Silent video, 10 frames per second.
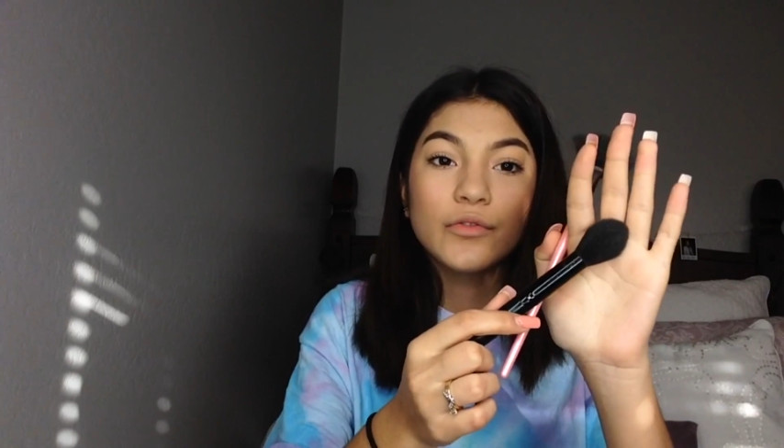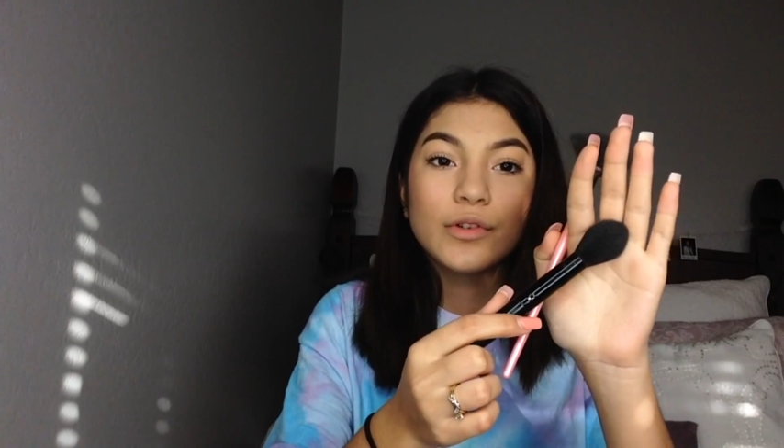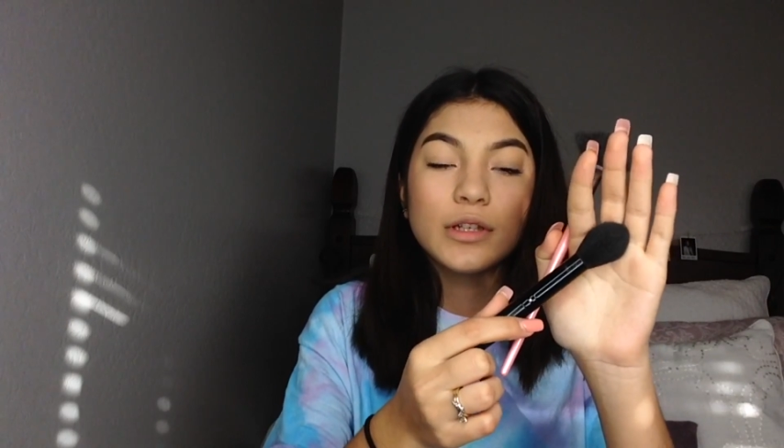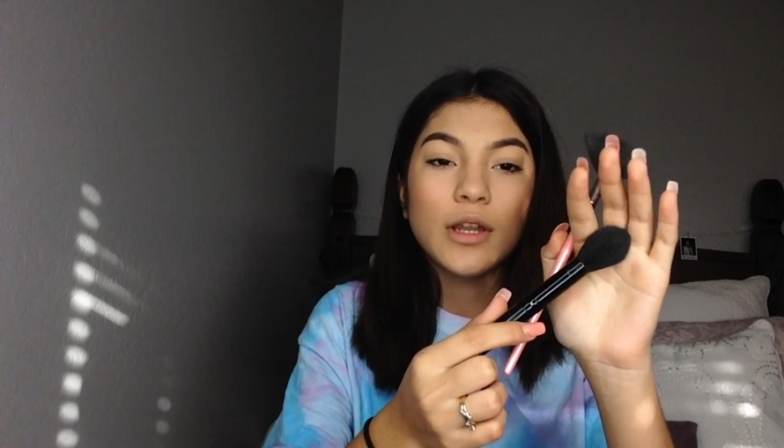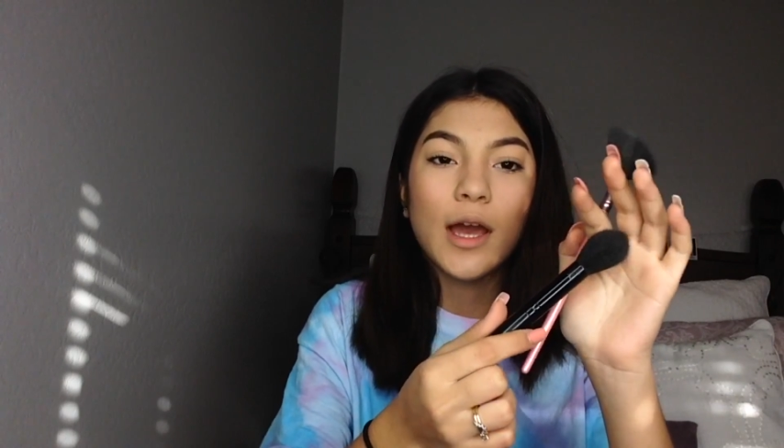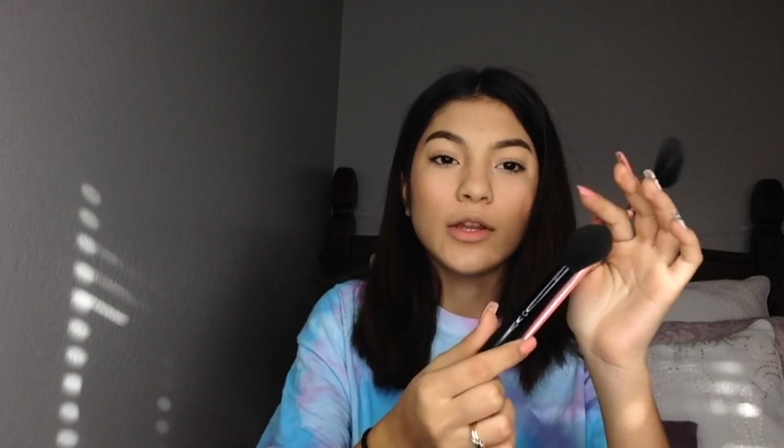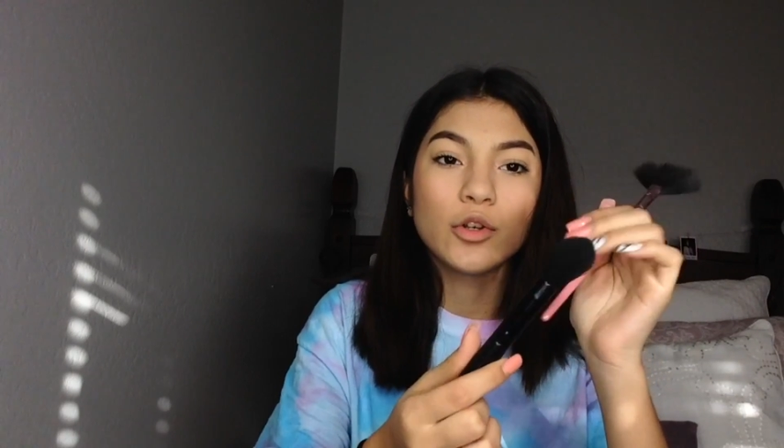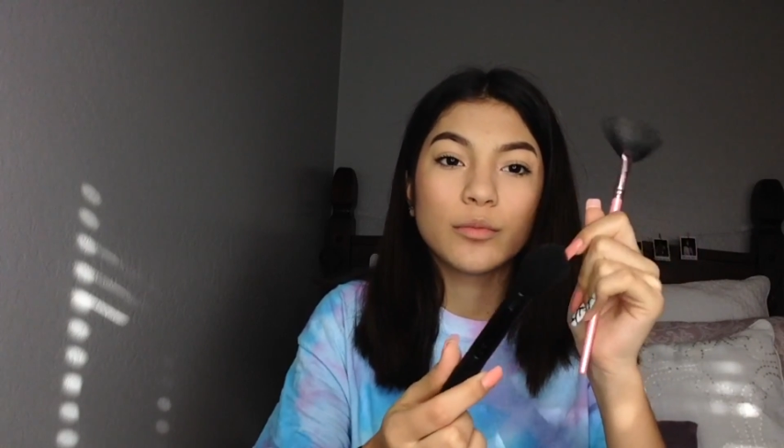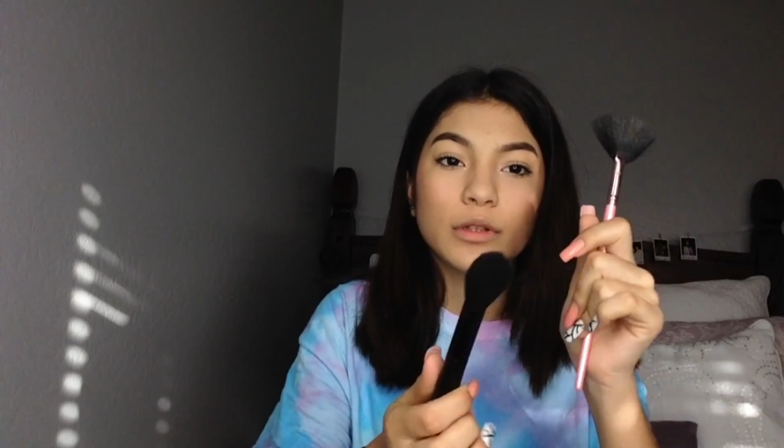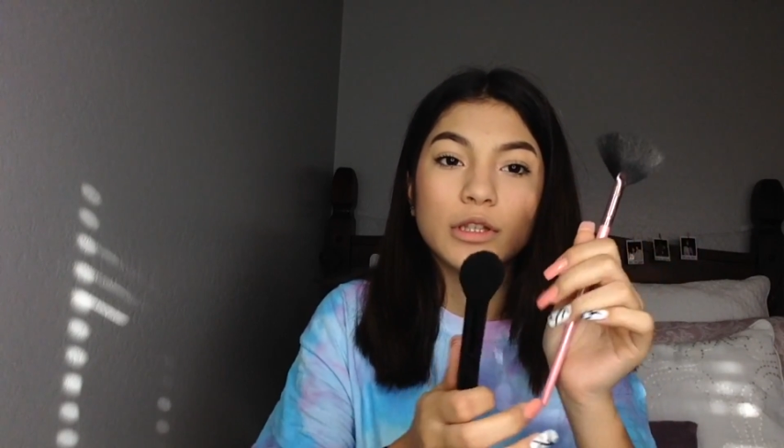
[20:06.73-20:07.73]
one. I
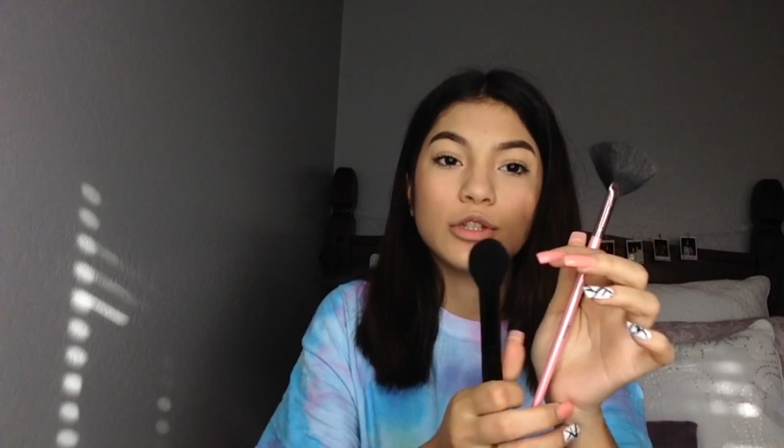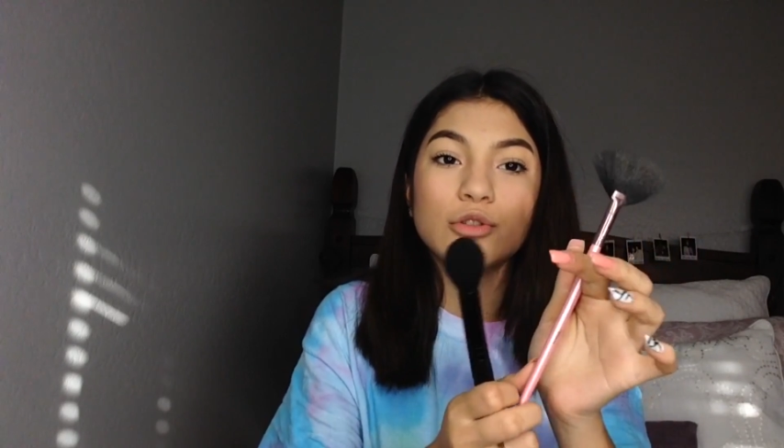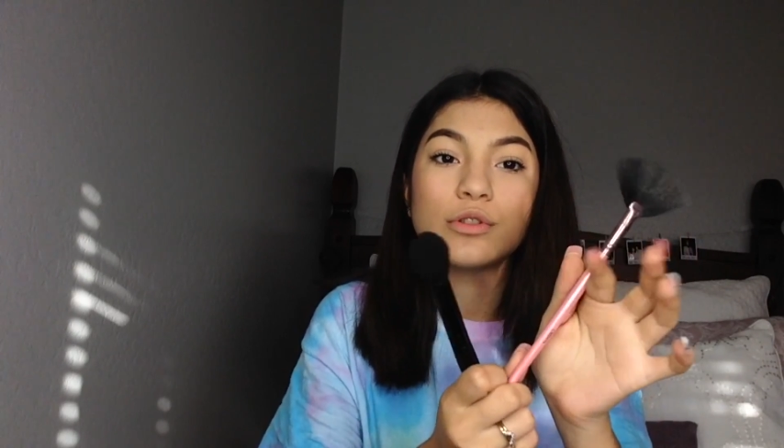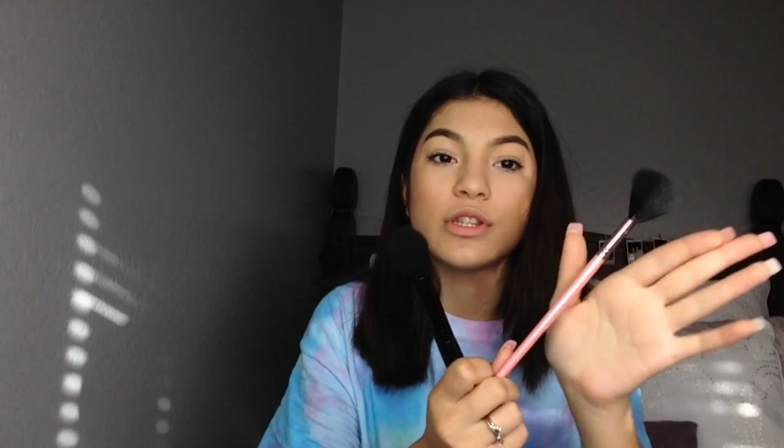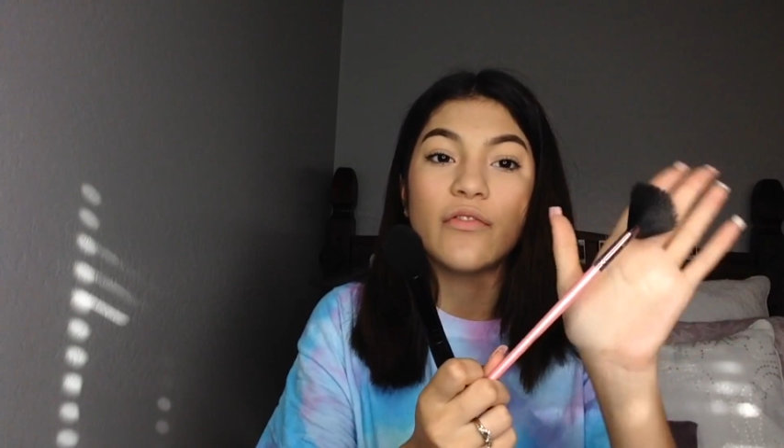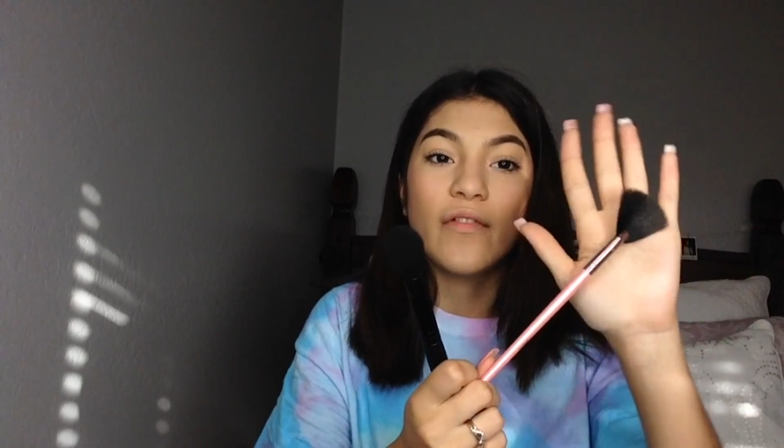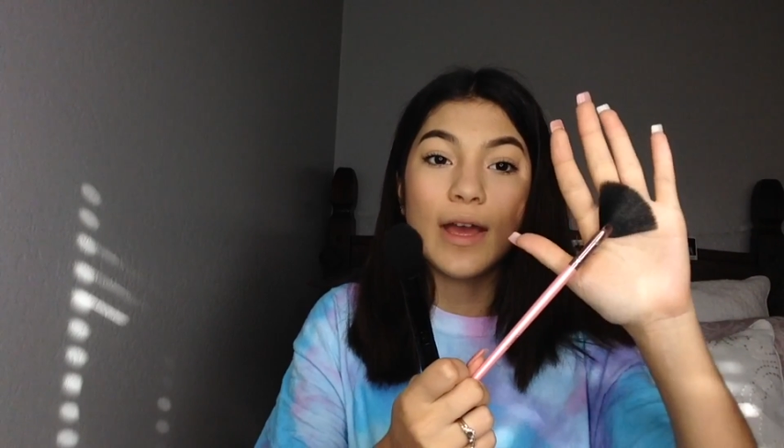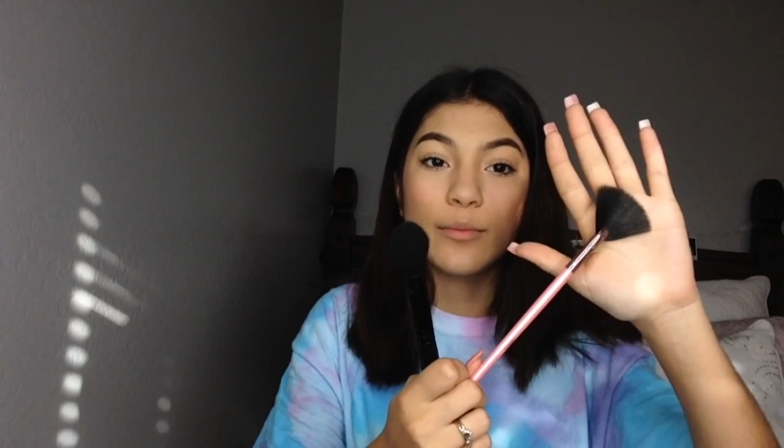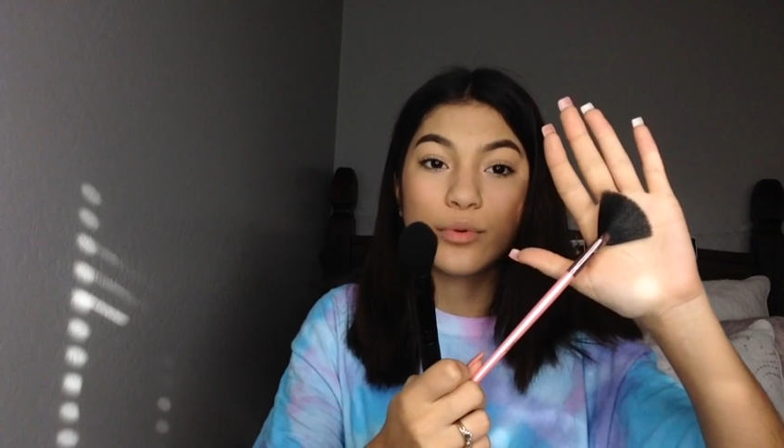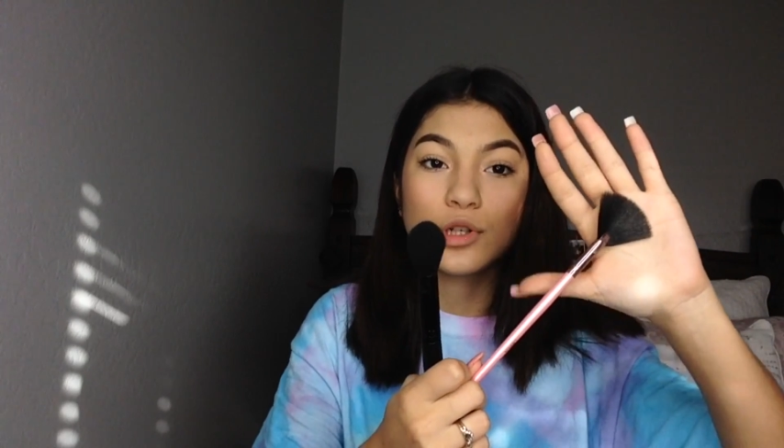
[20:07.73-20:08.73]
normally use the
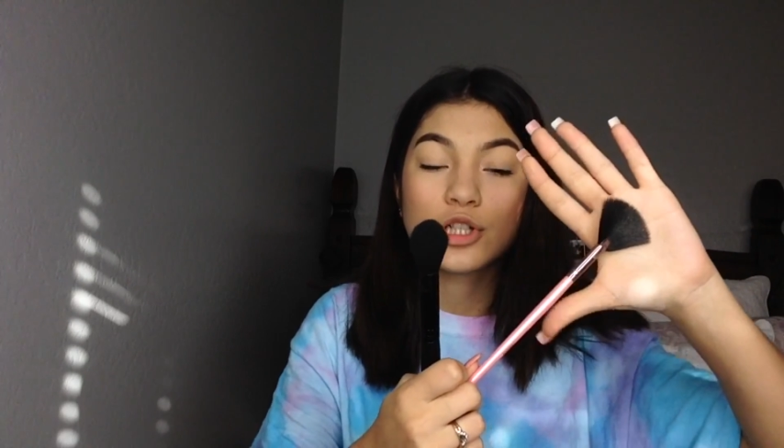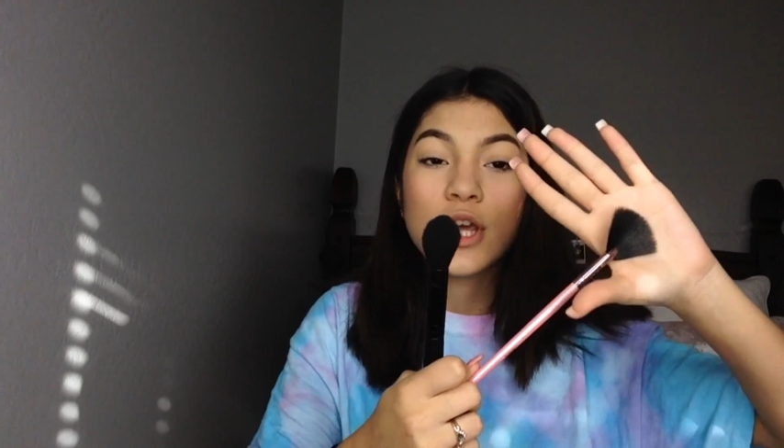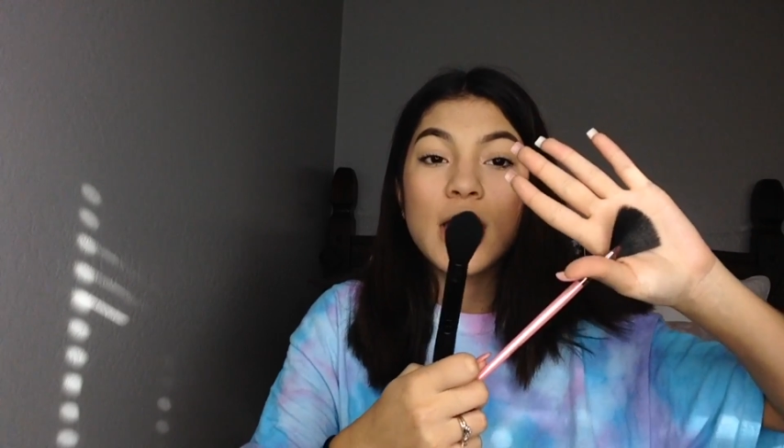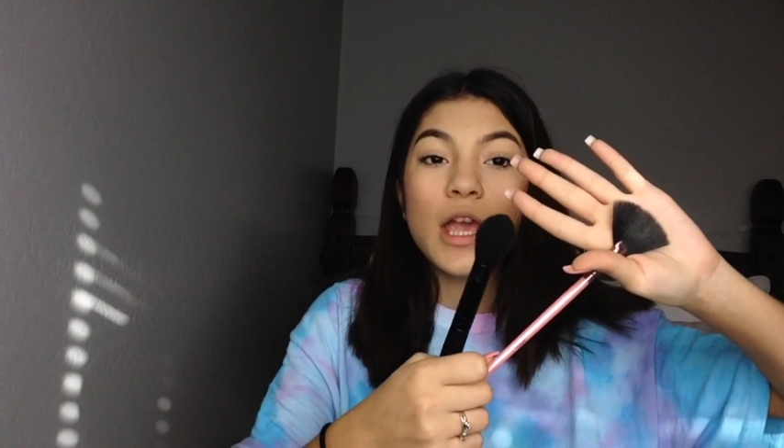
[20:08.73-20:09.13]
fan brush